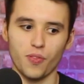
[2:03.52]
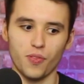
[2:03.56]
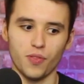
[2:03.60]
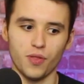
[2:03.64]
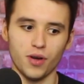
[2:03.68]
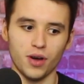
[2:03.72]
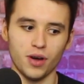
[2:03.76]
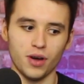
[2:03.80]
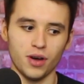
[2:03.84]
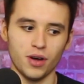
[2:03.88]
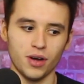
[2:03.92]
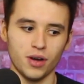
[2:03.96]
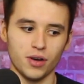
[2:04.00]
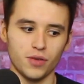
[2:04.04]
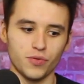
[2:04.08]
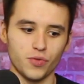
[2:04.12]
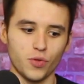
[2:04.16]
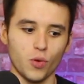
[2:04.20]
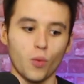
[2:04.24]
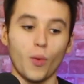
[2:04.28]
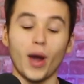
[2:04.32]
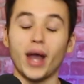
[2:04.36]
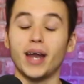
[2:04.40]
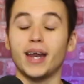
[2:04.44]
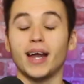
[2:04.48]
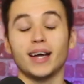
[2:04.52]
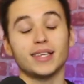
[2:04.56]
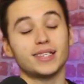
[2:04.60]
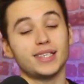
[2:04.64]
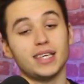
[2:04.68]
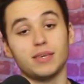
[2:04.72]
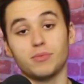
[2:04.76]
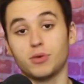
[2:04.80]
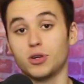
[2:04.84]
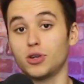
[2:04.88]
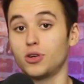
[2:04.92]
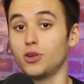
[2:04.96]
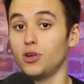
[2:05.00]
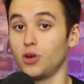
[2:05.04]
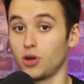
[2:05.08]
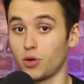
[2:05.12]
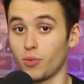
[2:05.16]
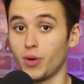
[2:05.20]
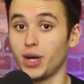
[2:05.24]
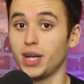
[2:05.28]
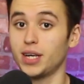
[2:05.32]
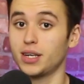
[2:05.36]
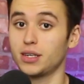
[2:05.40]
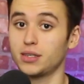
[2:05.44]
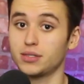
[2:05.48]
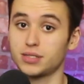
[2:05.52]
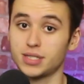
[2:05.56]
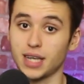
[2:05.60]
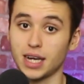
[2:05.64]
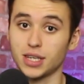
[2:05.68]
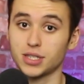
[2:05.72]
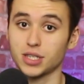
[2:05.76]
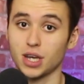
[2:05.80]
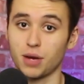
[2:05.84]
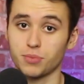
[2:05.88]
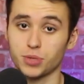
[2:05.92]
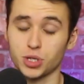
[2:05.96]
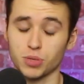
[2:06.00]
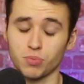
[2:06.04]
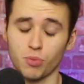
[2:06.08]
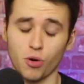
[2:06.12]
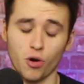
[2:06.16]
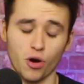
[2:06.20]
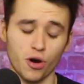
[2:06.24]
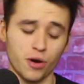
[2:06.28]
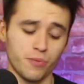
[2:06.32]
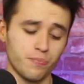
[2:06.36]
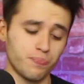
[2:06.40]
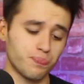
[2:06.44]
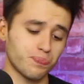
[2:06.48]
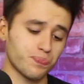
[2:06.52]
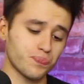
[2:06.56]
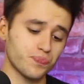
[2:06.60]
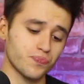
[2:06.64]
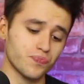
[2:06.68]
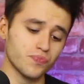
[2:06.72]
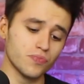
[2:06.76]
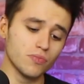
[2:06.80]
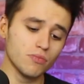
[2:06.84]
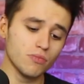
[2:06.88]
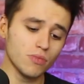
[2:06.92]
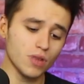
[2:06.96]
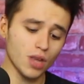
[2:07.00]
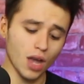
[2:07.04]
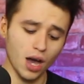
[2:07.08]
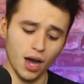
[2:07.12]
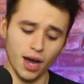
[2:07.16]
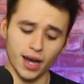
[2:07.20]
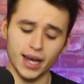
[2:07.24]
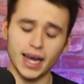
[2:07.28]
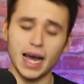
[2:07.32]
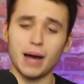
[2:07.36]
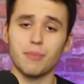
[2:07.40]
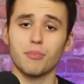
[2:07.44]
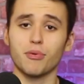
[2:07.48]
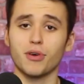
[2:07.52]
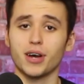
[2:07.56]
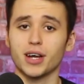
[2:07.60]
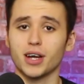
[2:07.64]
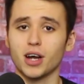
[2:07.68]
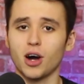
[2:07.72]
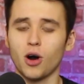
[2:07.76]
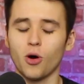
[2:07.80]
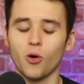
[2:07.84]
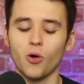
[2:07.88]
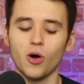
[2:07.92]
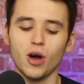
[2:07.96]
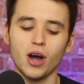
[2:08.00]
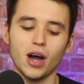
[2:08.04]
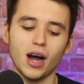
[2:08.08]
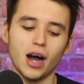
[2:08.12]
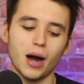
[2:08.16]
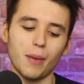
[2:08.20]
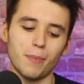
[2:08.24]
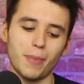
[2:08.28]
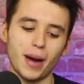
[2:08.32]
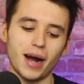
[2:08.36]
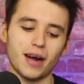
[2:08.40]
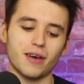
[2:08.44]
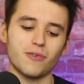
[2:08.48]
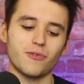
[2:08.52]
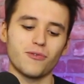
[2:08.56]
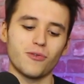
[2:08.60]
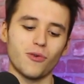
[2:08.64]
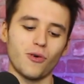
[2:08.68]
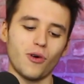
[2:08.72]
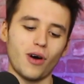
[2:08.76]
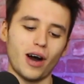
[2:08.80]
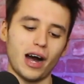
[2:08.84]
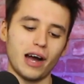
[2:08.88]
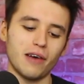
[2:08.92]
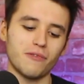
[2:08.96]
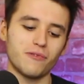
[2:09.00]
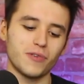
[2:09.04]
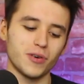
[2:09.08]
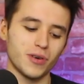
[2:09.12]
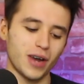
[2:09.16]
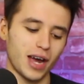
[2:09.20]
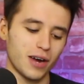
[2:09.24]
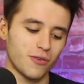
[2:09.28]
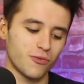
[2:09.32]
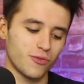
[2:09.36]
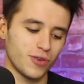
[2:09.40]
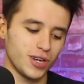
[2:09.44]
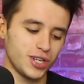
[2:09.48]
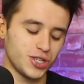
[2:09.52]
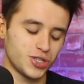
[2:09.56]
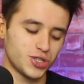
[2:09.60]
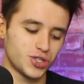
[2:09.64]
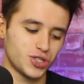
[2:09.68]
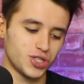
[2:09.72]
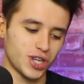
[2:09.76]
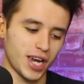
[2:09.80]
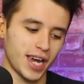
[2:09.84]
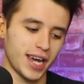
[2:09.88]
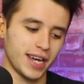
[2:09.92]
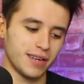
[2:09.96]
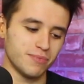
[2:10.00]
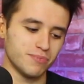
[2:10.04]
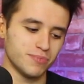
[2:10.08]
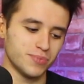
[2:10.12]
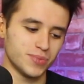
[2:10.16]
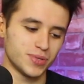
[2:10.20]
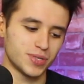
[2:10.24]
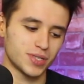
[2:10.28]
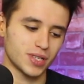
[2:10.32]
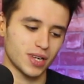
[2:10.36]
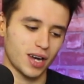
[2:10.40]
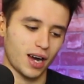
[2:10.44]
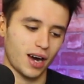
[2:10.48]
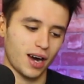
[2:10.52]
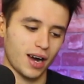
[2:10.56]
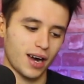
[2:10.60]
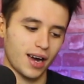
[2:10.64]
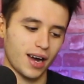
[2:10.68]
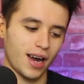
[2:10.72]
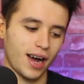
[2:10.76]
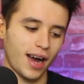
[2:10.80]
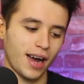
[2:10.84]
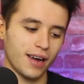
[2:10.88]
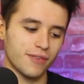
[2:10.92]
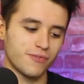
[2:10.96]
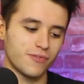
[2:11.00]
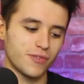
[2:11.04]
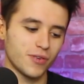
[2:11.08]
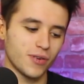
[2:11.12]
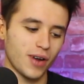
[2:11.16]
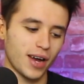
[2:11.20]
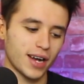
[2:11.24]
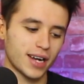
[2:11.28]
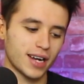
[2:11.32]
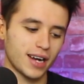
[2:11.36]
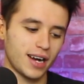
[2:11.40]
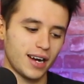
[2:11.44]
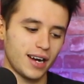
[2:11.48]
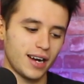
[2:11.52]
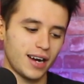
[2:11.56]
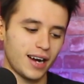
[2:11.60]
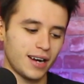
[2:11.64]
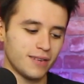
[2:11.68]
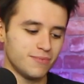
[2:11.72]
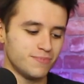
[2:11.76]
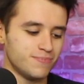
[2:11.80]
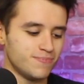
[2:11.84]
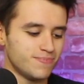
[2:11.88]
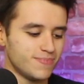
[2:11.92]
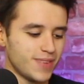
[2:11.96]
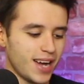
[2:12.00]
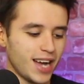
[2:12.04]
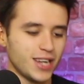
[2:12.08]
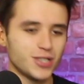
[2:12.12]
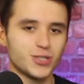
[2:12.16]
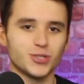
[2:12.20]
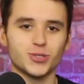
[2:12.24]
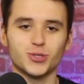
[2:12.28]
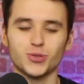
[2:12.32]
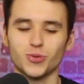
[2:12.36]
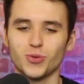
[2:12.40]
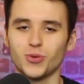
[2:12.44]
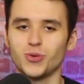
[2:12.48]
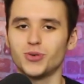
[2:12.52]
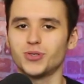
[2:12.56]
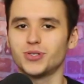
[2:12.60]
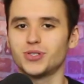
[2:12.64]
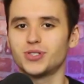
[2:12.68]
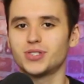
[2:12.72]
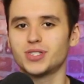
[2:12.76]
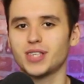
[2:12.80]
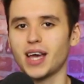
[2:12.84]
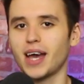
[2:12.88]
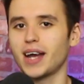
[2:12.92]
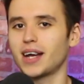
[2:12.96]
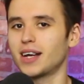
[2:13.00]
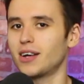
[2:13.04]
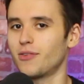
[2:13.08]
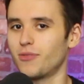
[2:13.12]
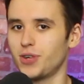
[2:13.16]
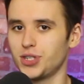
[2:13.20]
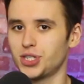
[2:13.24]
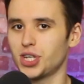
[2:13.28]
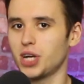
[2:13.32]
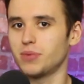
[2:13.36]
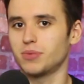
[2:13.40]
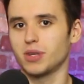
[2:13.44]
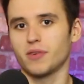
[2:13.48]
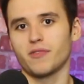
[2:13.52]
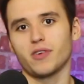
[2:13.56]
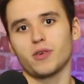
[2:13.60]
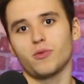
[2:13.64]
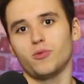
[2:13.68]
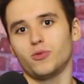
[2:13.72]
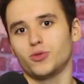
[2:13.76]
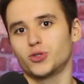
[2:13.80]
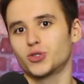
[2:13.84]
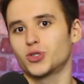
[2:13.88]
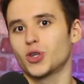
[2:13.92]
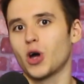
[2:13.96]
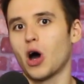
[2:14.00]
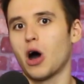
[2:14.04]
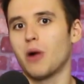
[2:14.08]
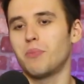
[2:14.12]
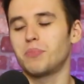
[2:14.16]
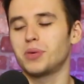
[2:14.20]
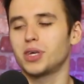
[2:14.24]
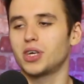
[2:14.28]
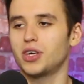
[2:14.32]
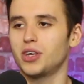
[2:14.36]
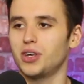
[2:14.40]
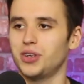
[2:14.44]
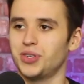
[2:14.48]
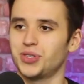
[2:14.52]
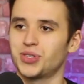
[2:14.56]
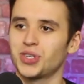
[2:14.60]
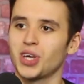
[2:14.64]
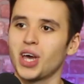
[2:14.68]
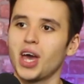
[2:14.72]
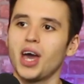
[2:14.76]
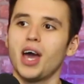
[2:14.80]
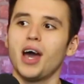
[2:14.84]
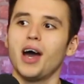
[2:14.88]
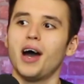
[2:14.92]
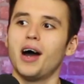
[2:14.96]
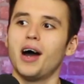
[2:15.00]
the way that team could look when it sets up tomorrow. Kepa in goal, back four. I feel like Reece James, I'm edging towards saying that Reece James, I think, will start, because